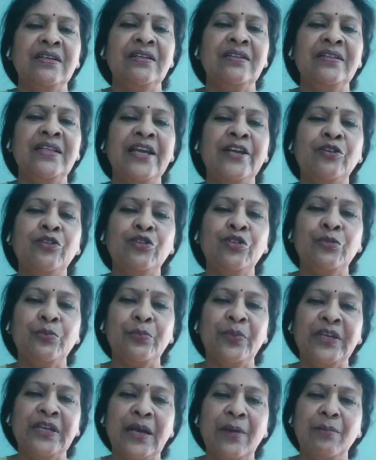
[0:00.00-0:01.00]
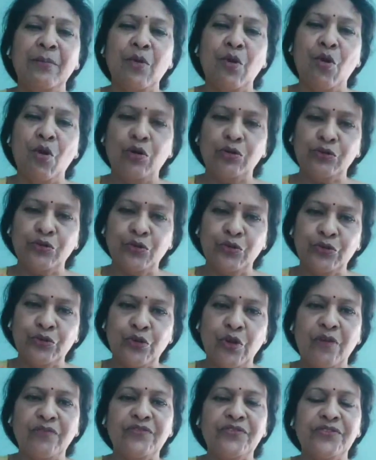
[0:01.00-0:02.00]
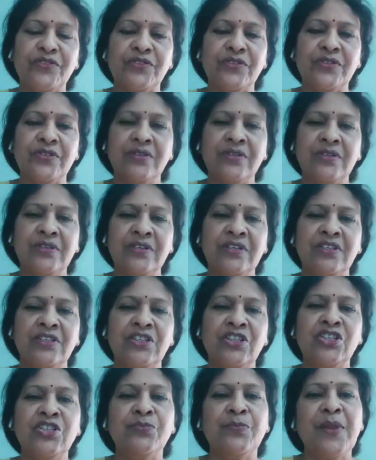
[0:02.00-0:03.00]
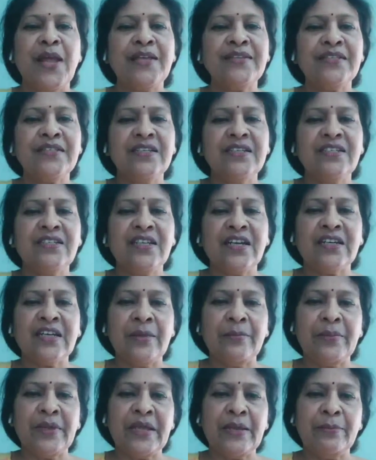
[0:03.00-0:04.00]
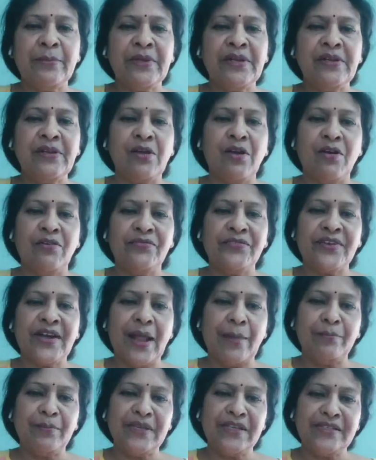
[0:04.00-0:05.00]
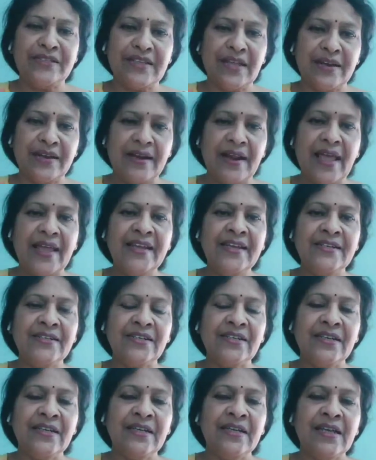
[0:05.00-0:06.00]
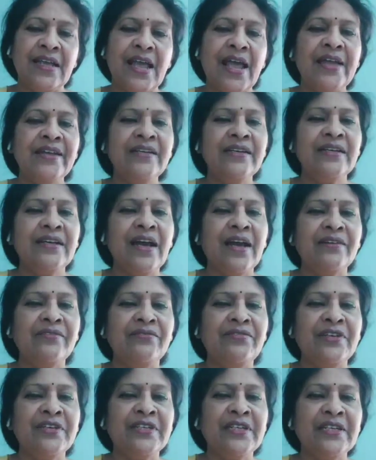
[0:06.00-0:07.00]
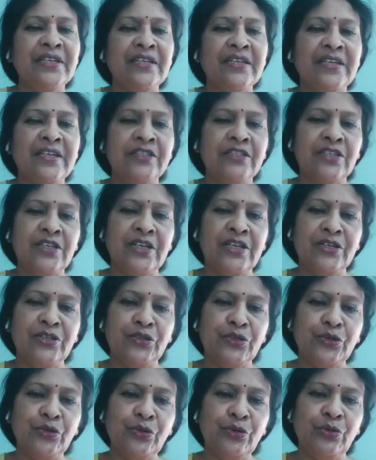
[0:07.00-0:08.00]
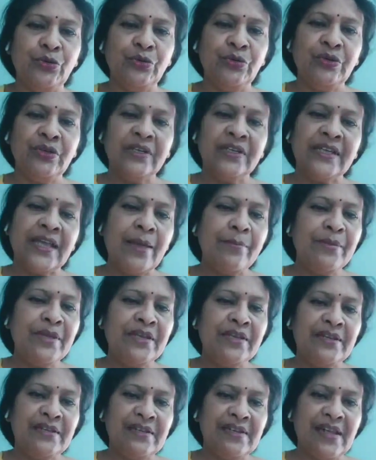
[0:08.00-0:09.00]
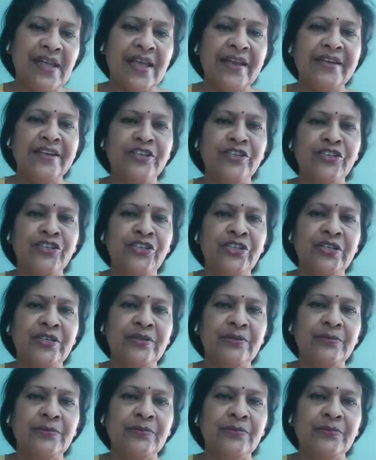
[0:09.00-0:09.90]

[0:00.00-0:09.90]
they could become autotrophs. These plastids are capable of trapping sunlight and converting it into chemical energy.